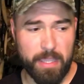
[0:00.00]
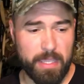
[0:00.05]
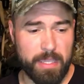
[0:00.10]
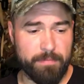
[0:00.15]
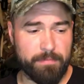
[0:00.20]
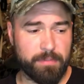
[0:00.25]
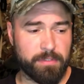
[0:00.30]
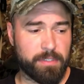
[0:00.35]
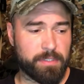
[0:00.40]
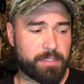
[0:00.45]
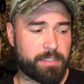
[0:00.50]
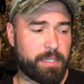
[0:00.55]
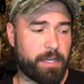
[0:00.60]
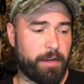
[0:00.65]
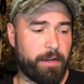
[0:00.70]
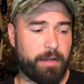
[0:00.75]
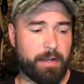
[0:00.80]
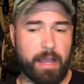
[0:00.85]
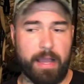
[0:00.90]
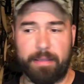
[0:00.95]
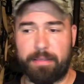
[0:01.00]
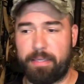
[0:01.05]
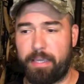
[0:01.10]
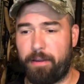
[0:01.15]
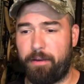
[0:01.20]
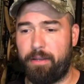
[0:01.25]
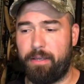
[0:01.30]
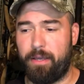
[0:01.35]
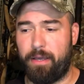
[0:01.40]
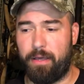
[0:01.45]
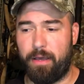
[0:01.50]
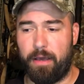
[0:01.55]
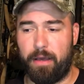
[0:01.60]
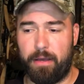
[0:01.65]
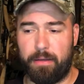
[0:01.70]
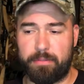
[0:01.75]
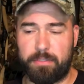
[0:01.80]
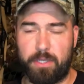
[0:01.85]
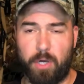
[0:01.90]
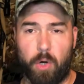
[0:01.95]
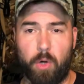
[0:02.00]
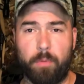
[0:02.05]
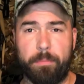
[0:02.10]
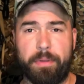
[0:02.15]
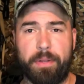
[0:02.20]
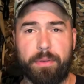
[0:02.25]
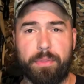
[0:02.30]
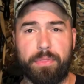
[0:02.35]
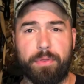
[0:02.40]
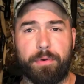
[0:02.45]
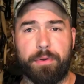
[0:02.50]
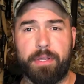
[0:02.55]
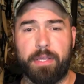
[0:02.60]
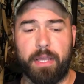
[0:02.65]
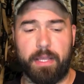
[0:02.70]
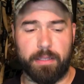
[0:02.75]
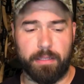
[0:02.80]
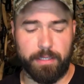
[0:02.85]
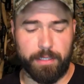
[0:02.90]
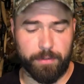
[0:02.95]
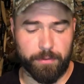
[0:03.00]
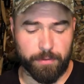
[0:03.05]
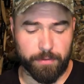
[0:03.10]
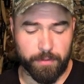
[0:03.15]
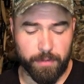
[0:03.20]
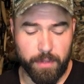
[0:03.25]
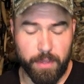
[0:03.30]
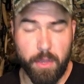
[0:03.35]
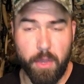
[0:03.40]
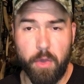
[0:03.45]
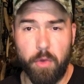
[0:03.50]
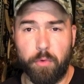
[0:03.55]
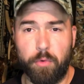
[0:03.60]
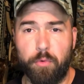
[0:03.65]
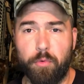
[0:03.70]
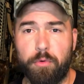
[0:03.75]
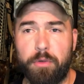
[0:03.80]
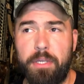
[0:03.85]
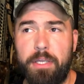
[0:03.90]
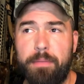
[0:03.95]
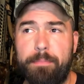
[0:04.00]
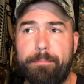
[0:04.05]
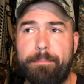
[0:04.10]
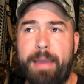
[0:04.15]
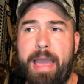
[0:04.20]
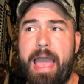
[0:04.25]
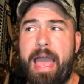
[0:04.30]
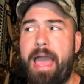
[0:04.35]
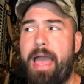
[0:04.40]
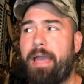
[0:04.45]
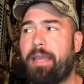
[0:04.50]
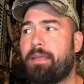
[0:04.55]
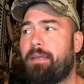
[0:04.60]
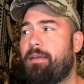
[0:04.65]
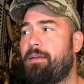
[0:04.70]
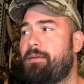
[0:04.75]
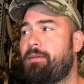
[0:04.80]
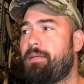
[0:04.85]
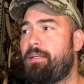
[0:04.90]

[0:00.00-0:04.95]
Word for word: Even just carrying, I carry a Coleman 38-liter green bag.